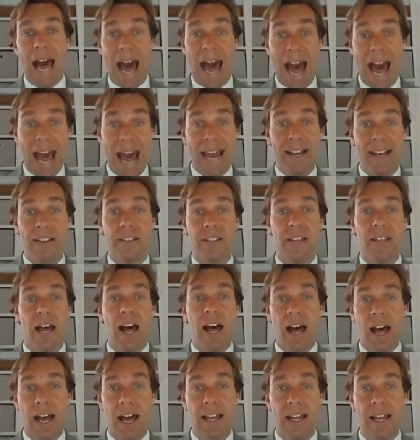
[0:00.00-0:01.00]
and
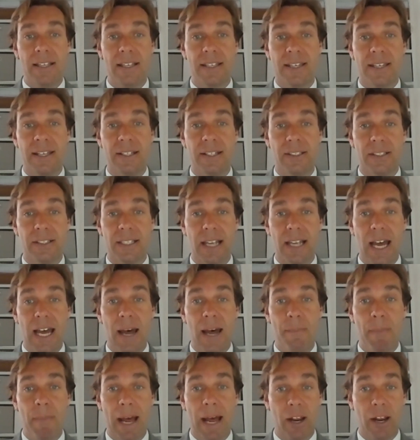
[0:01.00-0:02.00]
high-skilled
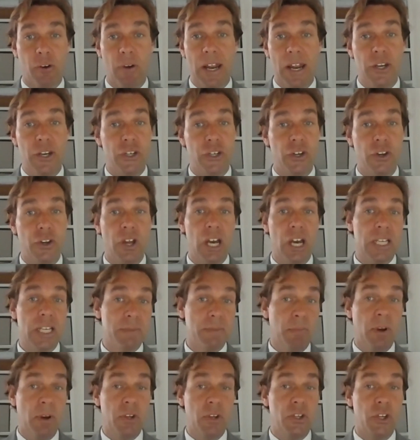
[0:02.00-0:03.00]
migration
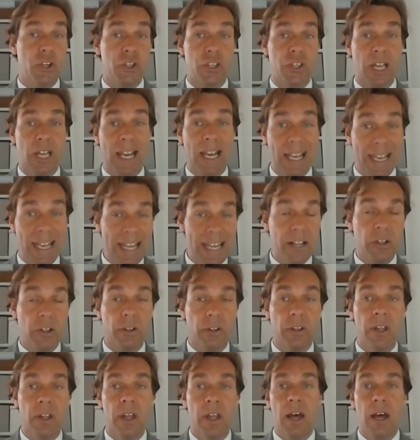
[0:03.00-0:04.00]
as much as
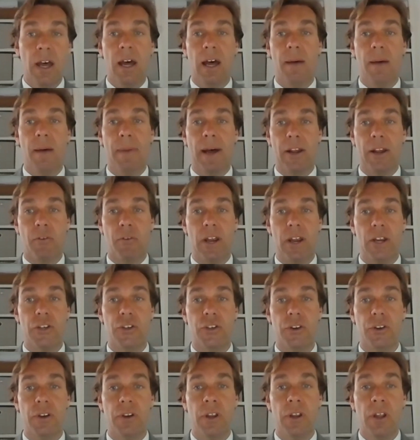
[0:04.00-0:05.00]
illegal
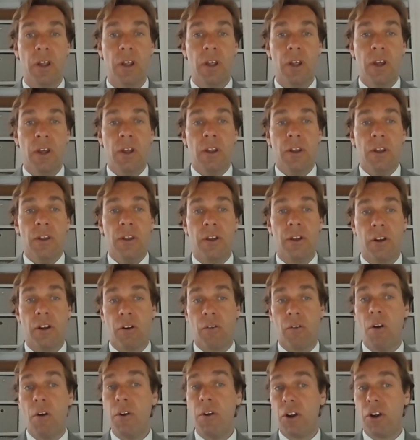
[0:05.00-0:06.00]
migration. The
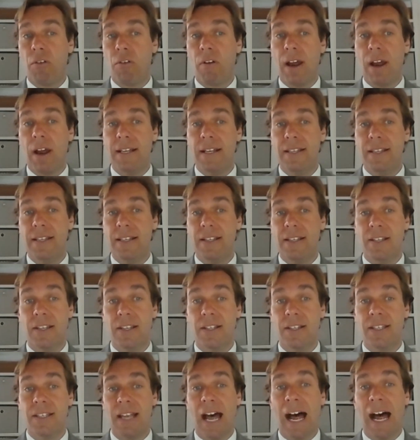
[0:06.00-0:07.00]
corona crisis
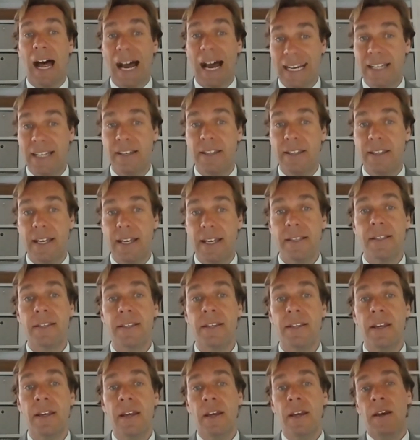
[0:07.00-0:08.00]
has heightened
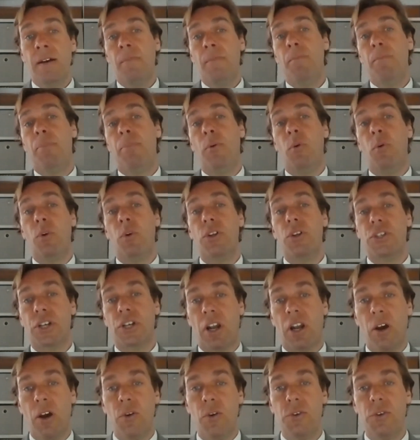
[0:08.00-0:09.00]
this. Borders are
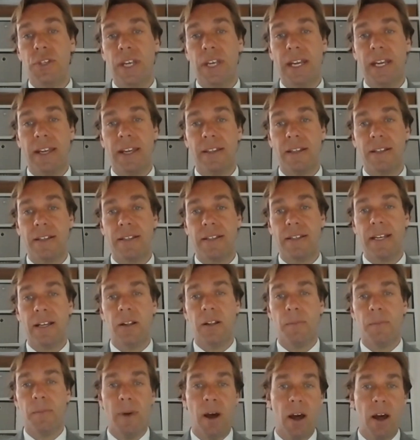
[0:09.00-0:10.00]
closing and the
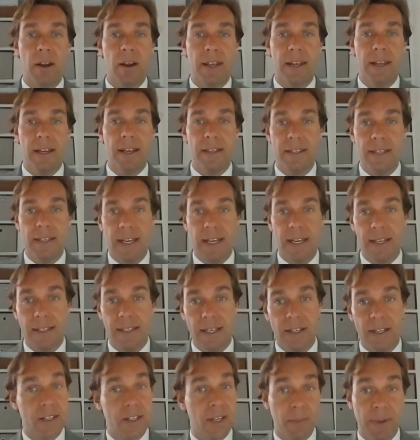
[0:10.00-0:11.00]
single market
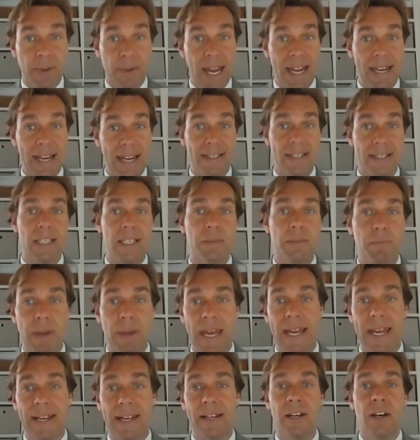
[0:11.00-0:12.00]
is in some cases
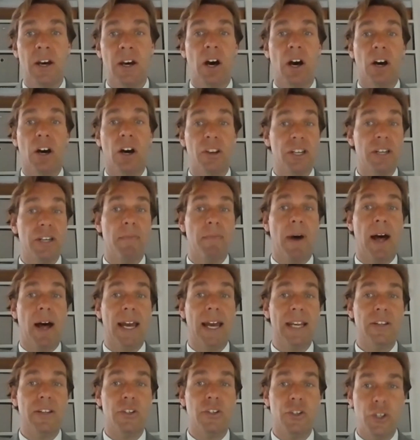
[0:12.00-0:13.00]
being
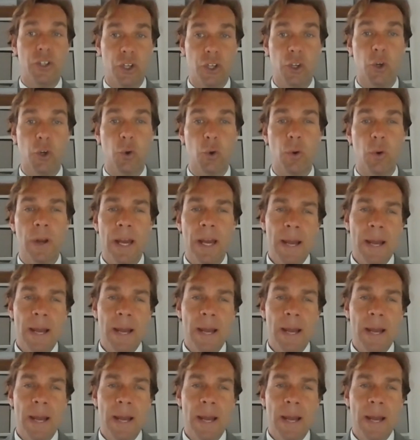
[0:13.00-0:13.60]
undermined too.